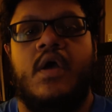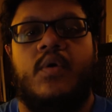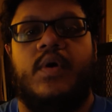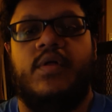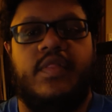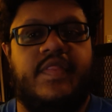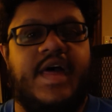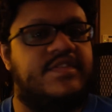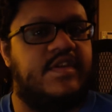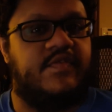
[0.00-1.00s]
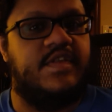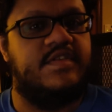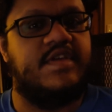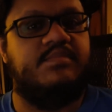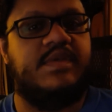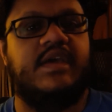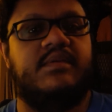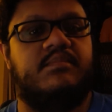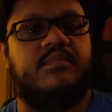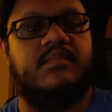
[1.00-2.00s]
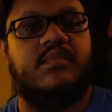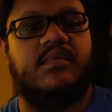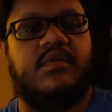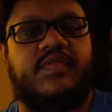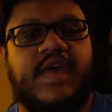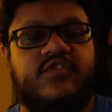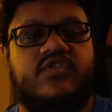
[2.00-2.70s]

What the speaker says: Well, that's it for this update. Thanks